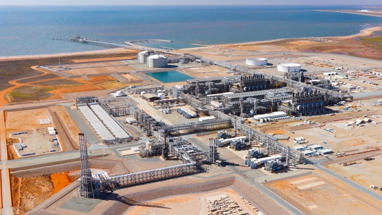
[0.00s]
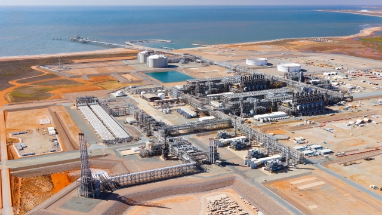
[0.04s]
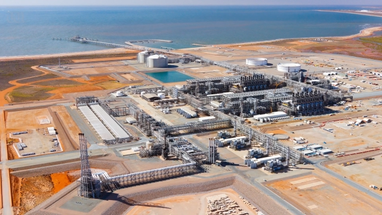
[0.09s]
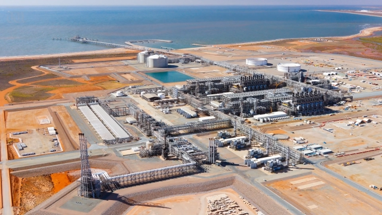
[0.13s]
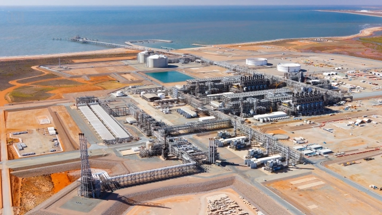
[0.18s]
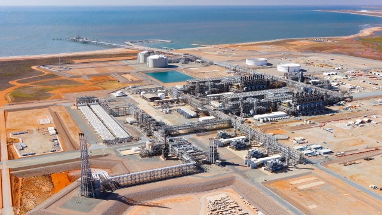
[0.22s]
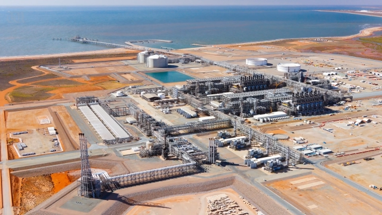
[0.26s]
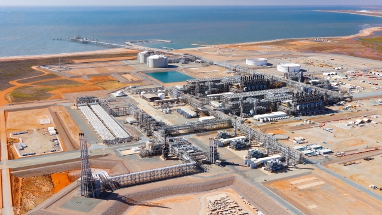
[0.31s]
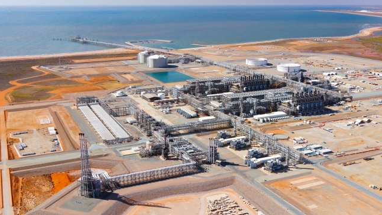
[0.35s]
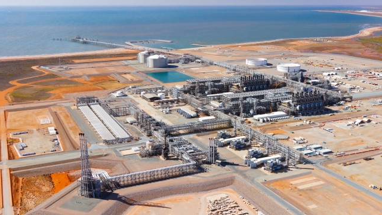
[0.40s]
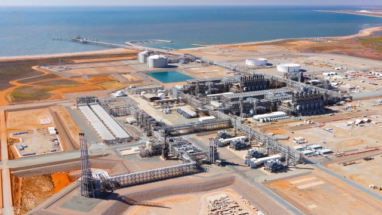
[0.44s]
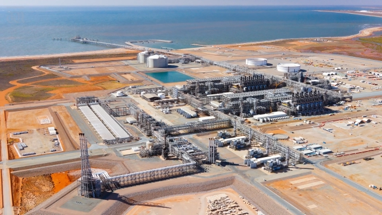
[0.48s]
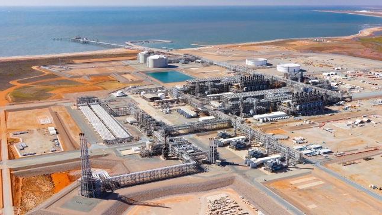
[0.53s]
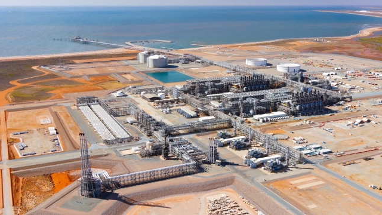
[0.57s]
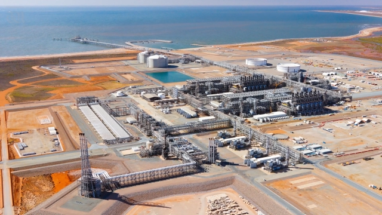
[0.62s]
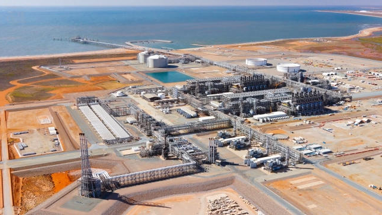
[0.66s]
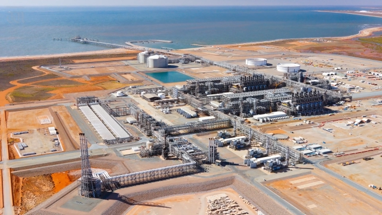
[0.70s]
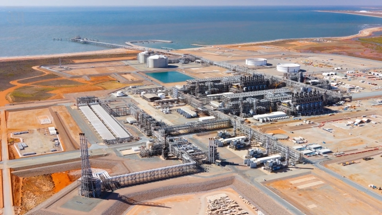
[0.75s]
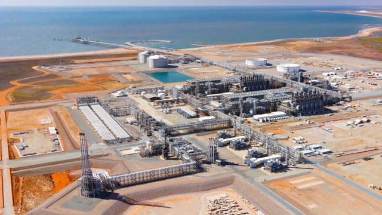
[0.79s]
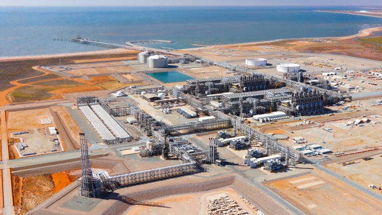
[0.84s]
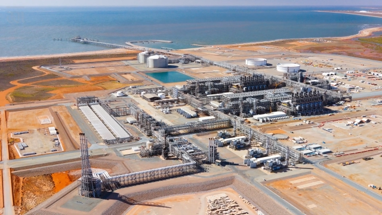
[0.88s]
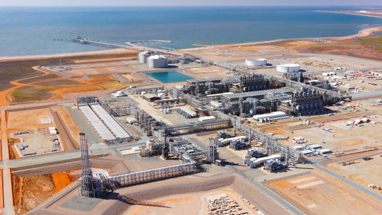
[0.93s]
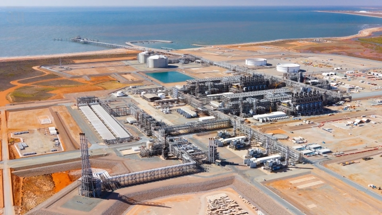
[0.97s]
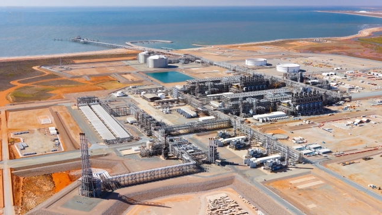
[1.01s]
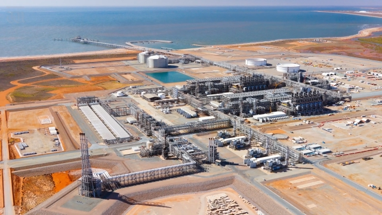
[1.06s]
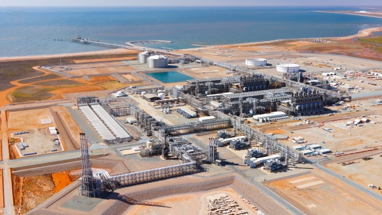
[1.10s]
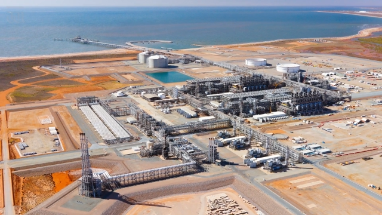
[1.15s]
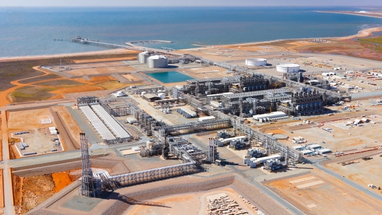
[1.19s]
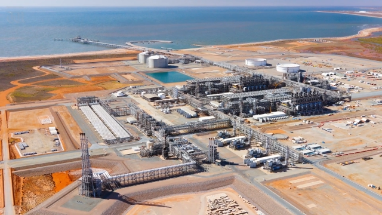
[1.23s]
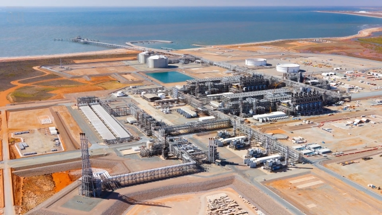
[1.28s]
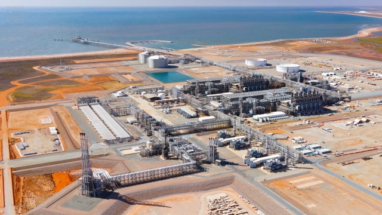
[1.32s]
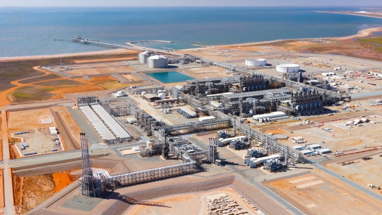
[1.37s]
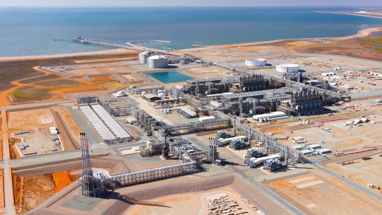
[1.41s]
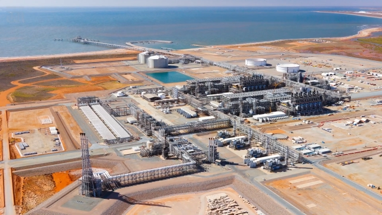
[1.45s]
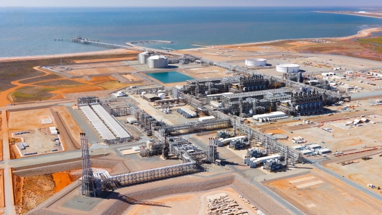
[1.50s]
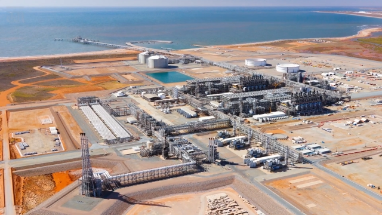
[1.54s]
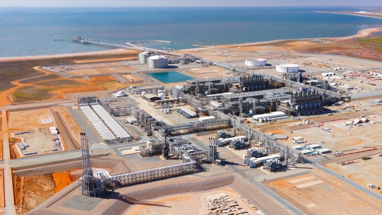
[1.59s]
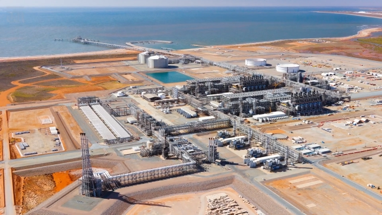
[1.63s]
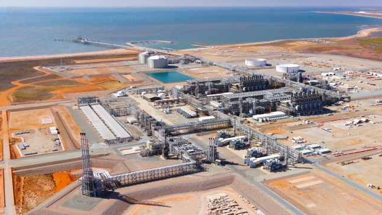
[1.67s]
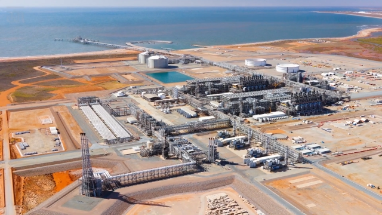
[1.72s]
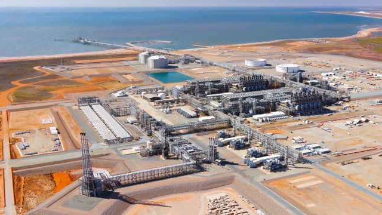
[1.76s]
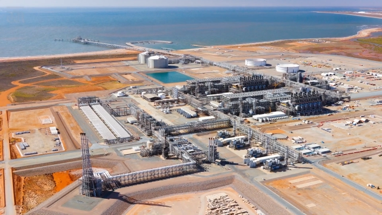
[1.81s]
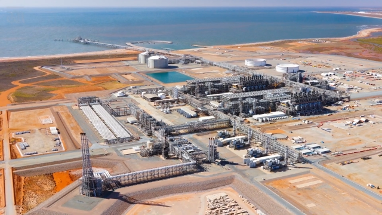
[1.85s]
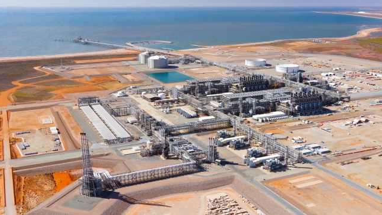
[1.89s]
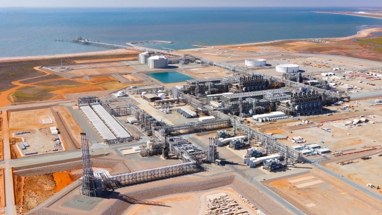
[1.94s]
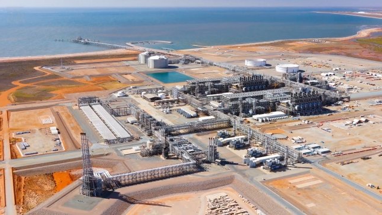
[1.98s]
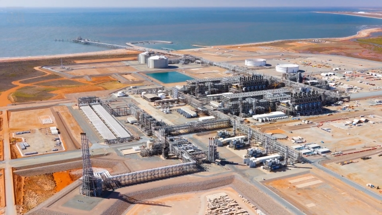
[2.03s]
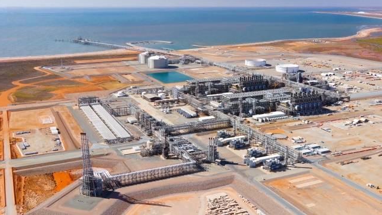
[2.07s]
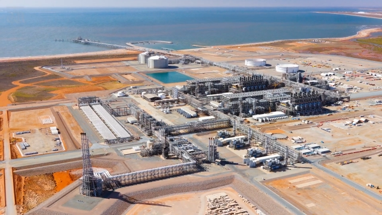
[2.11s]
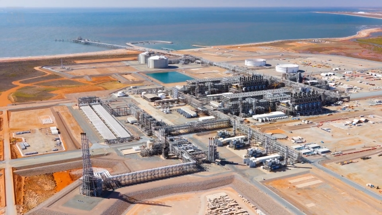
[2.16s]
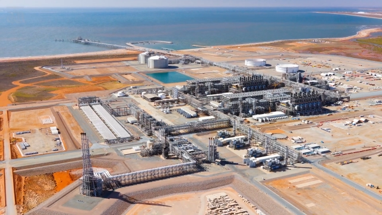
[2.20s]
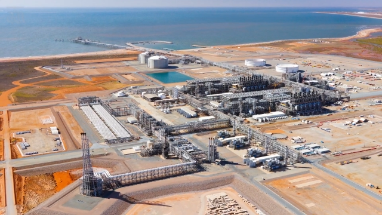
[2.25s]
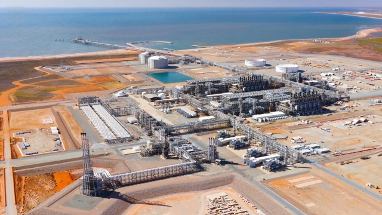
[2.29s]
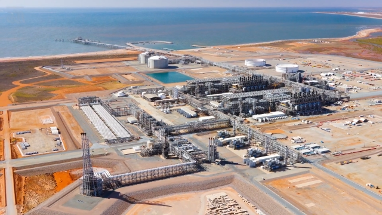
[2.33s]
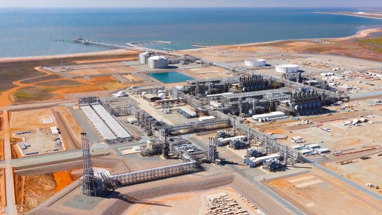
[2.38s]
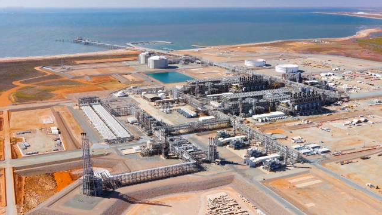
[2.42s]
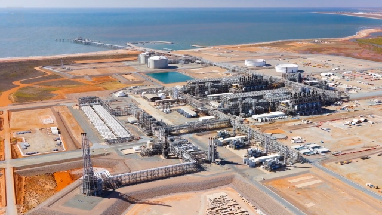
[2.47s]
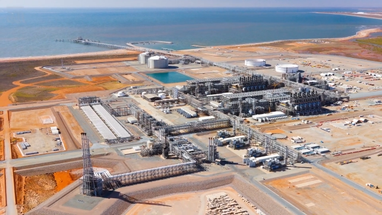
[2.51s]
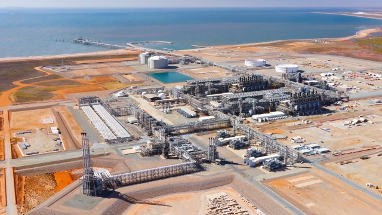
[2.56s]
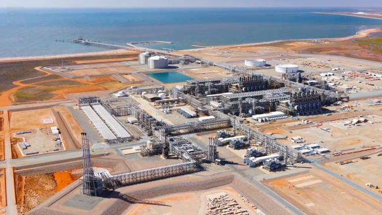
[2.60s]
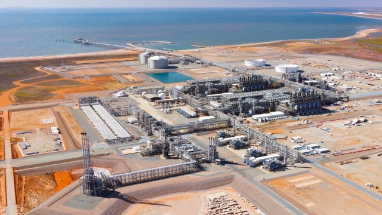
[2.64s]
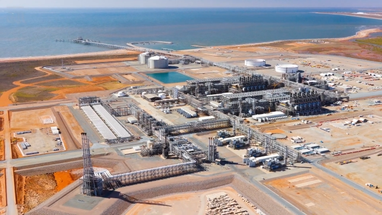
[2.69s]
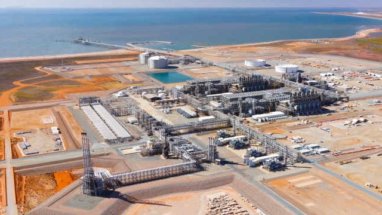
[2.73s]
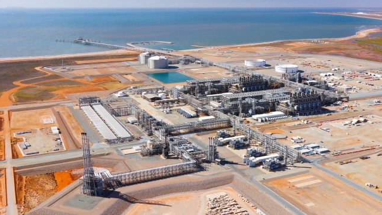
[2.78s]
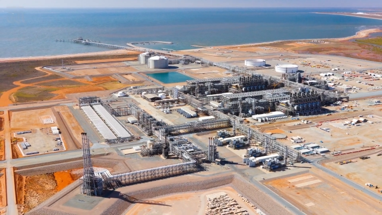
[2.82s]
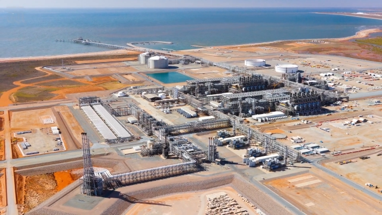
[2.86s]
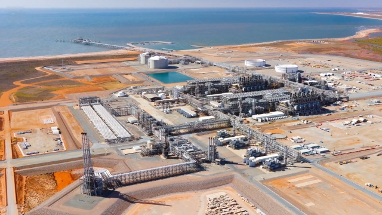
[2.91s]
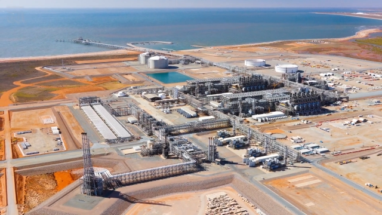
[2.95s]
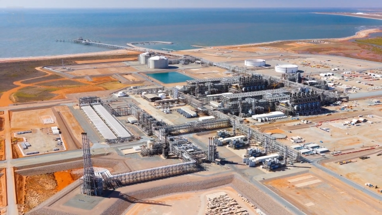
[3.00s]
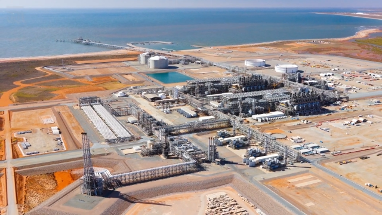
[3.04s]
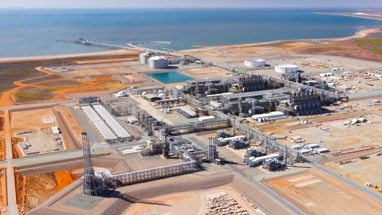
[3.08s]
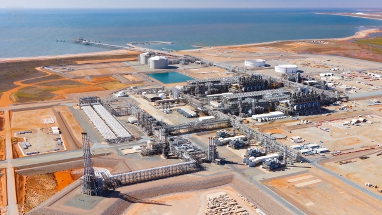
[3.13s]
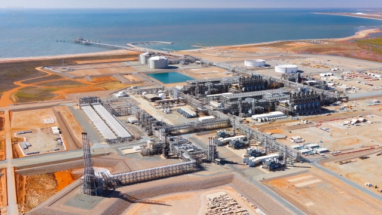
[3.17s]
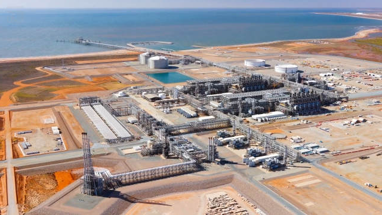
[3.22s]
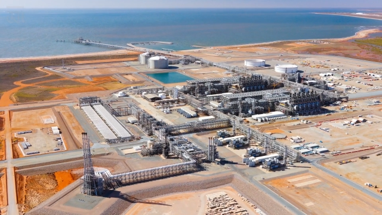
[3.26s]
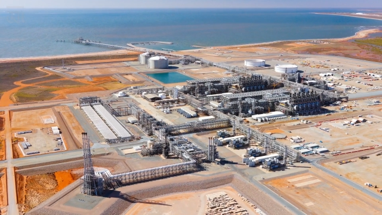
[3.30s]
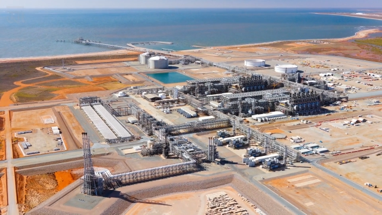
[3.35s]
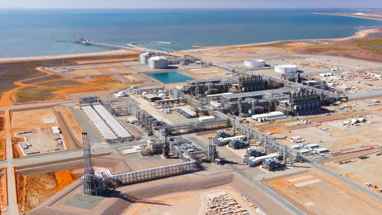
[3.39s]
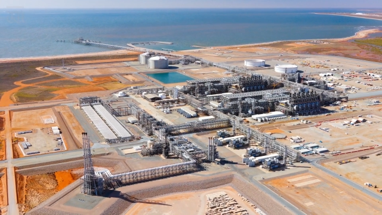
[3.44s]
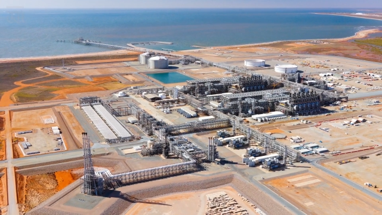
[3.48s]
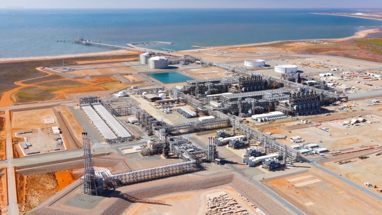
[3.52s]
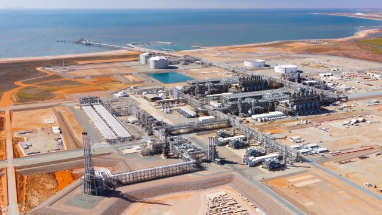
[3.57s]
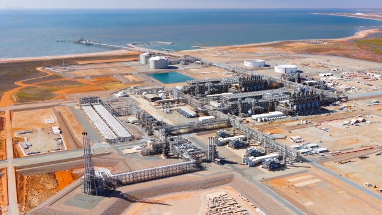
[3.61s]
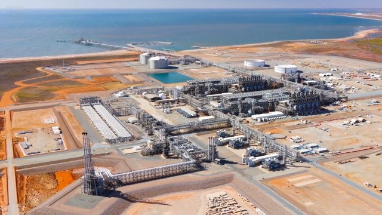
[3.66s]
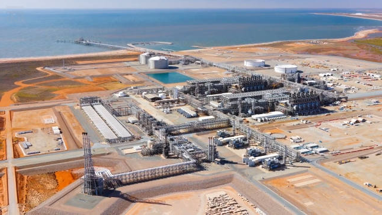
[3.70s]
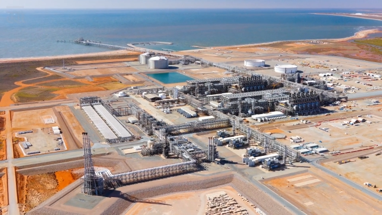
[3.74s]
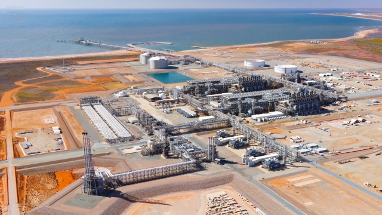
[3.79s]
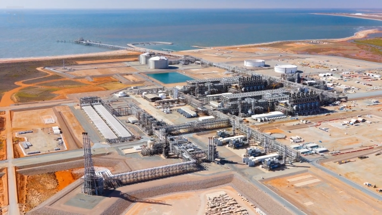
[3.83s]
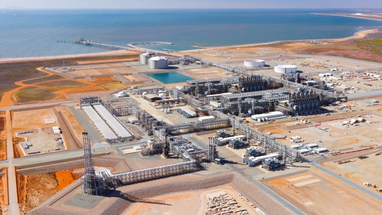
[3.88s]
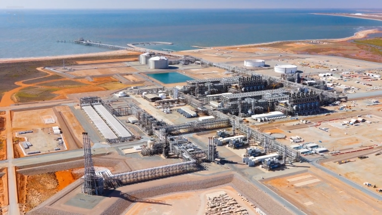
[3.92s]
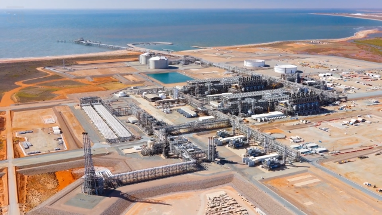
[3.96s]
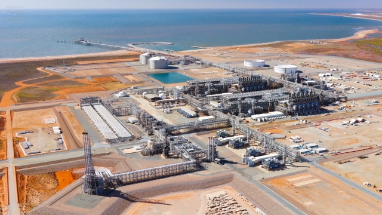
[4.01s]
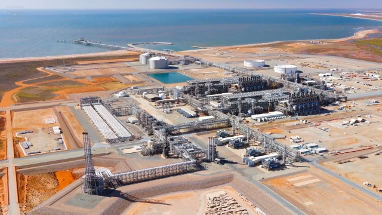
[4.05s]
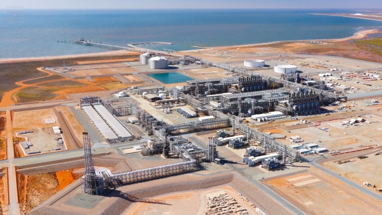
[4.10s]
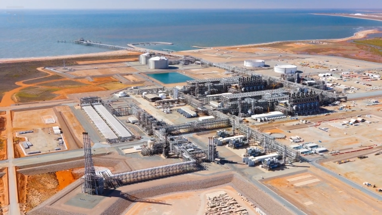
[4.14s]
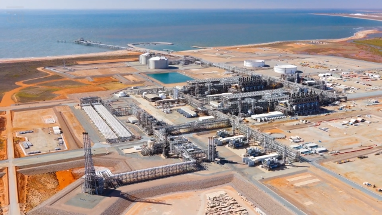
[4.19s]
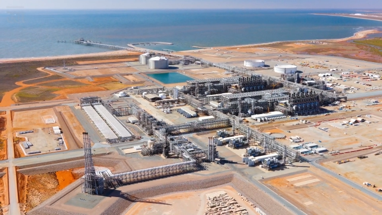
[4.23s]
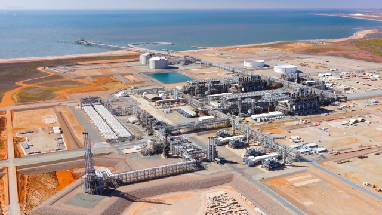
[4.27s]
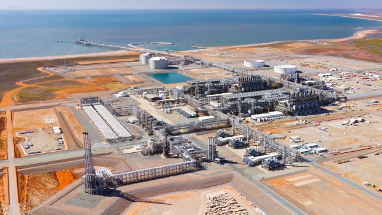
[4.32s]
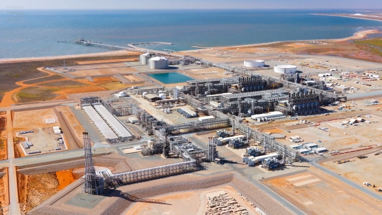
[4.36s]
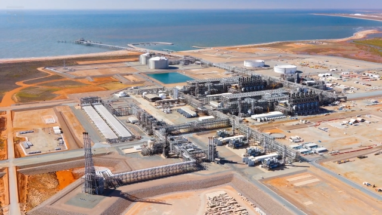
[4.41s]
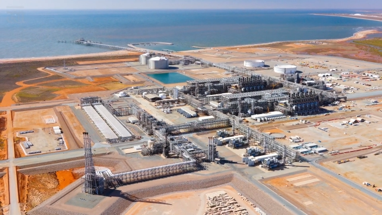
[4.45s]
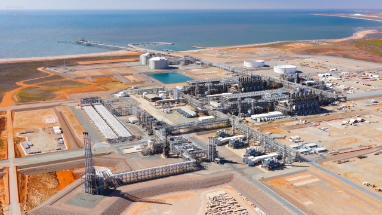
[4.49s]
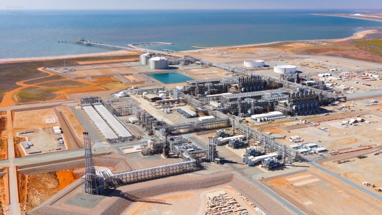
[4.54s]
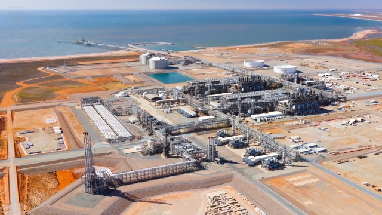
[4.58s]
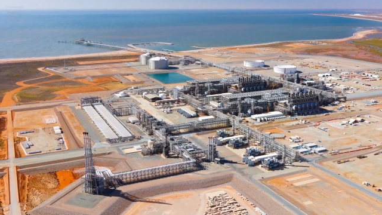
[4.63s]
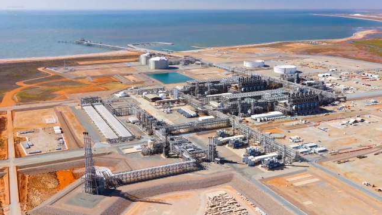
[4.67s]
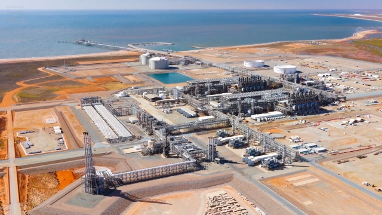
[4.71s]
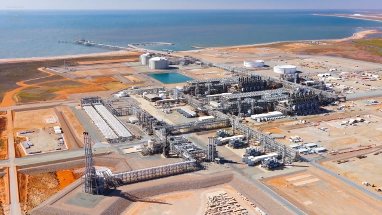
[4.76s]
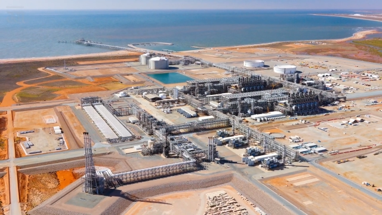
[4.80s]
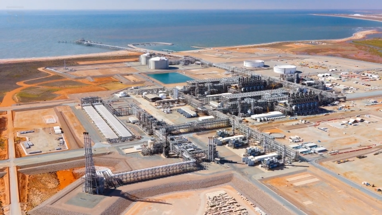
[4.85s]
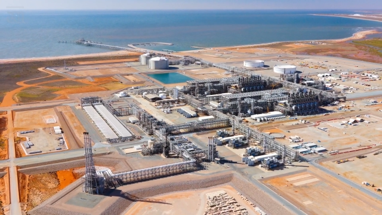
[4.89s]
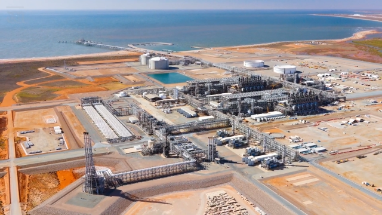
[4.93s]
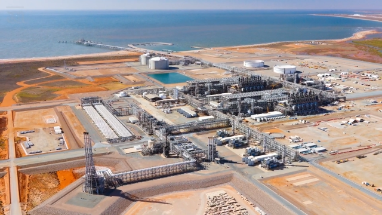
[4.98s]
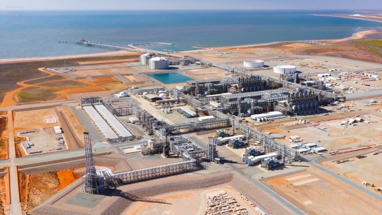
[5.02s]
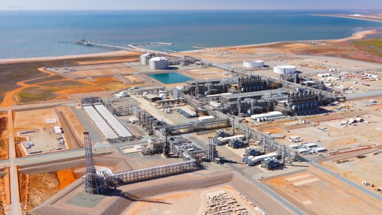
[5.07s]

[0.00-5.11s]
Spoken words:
No face is visible, so there are no lips to read.